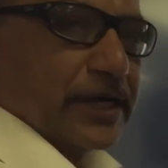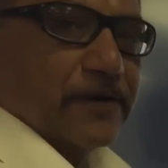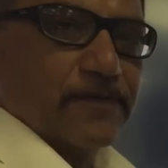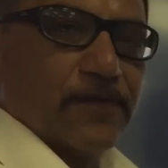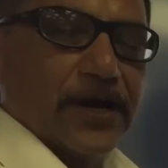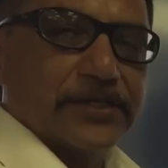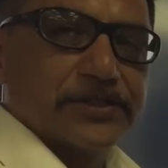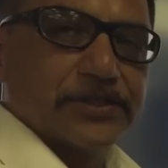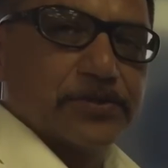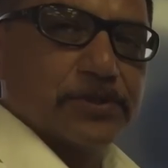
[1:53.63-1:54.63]
that
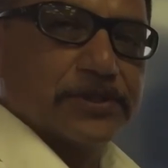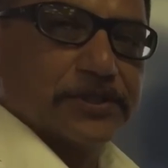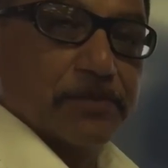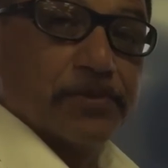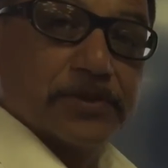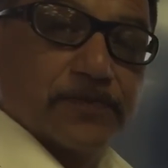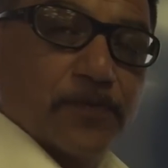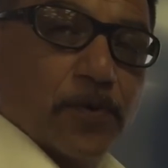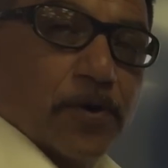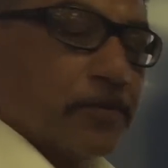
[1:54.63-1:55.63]
fraction to its simplest
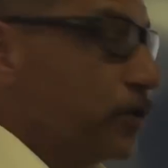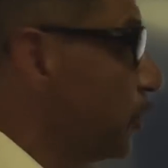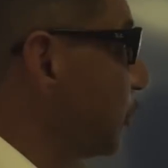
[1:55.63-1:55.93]
form.